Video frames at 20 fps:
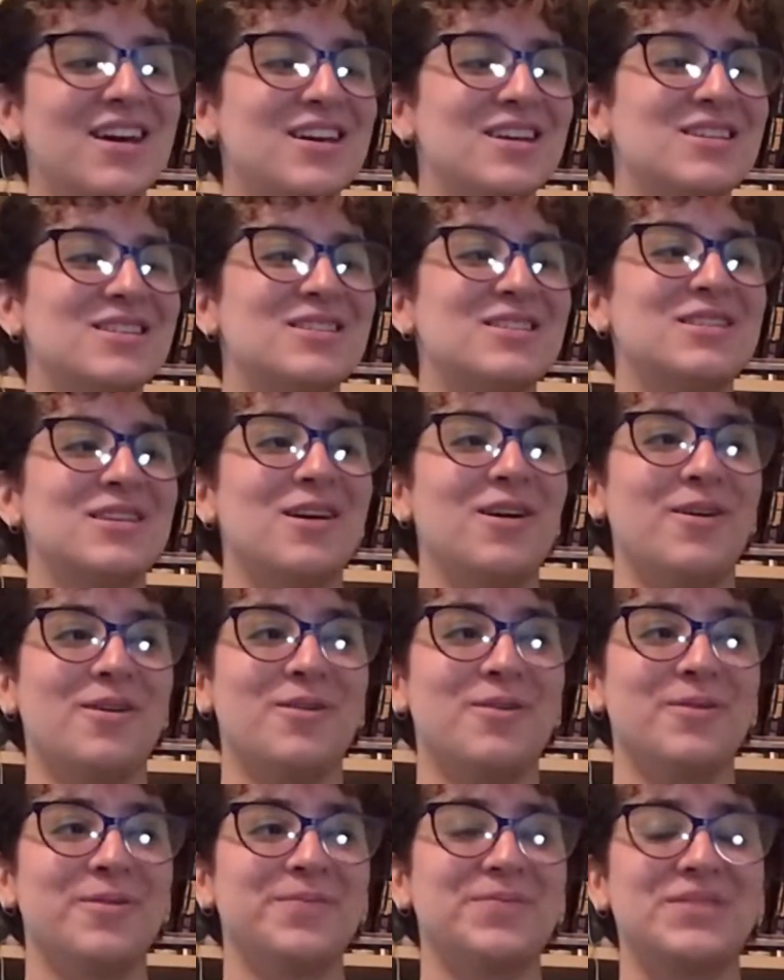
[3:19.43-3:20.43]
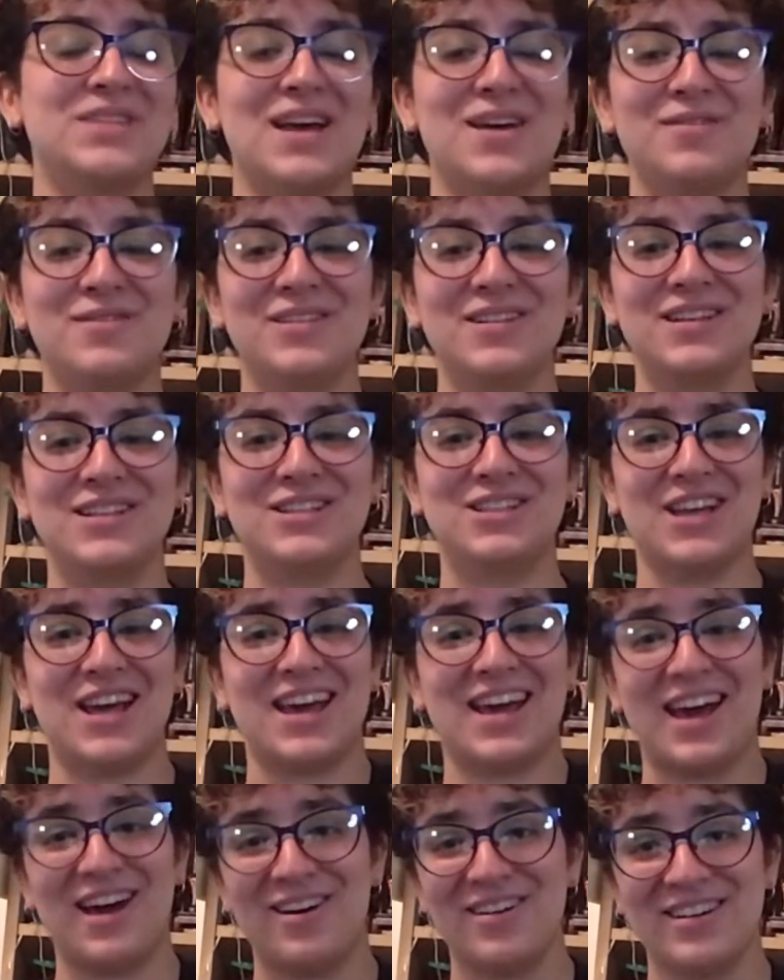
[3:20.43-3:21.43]
So definitely check
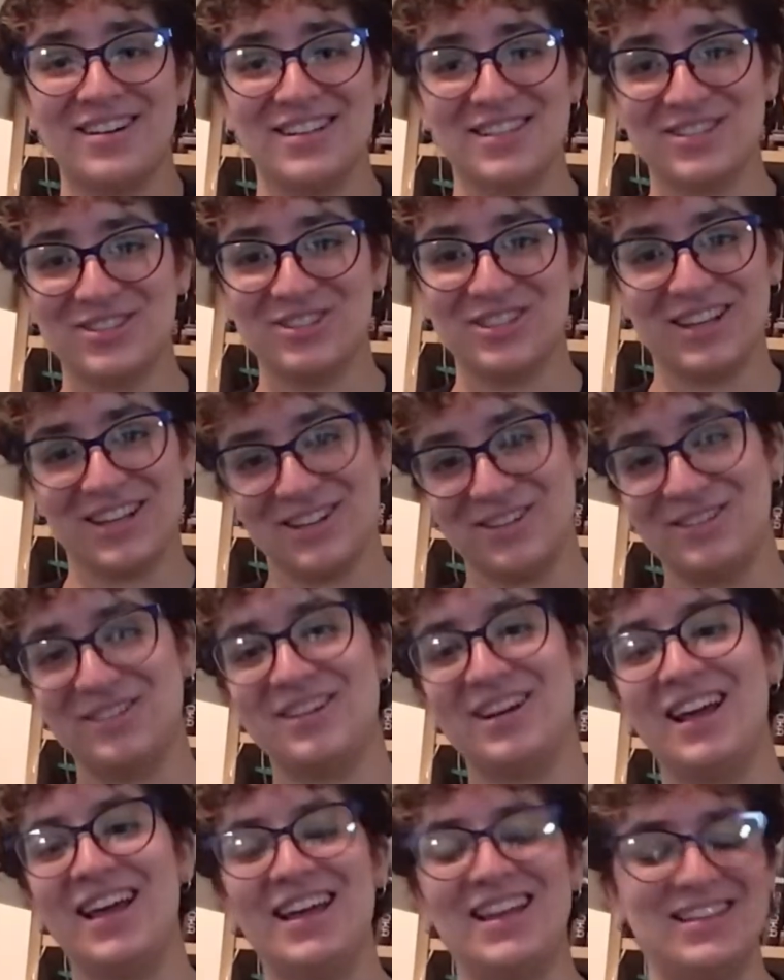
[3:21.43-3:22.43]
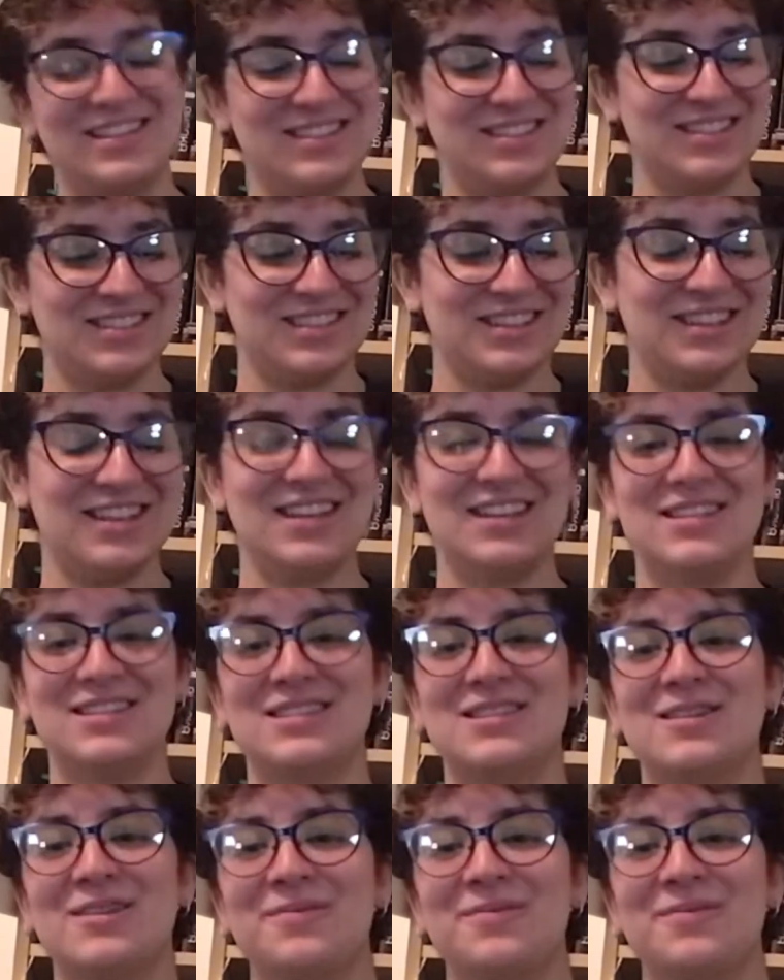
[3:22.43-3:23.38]
out his channel and his